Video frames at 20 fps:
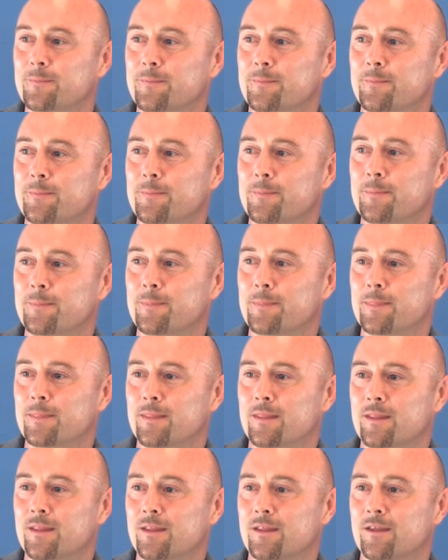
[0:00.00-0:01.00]

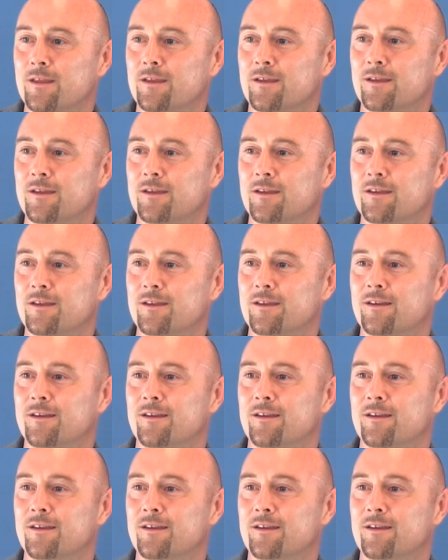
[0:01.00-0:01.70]
(silence)